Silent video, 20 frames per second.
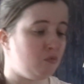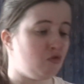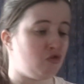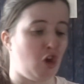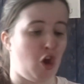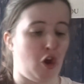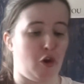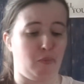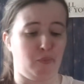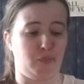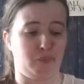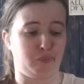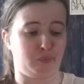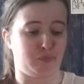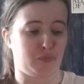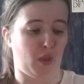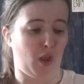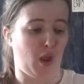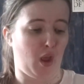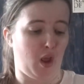So
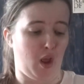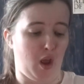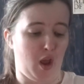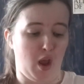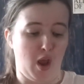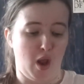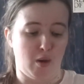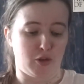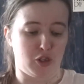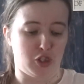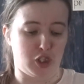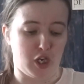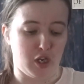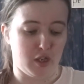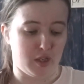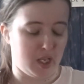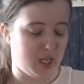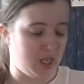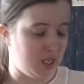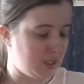we'll show
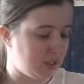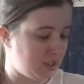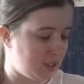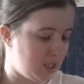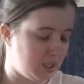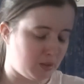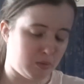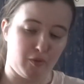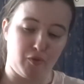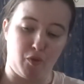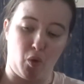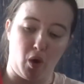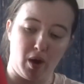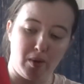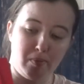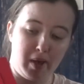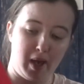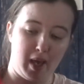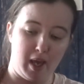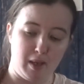you these. These were
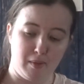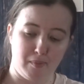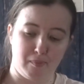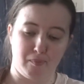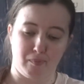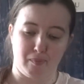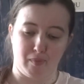40p.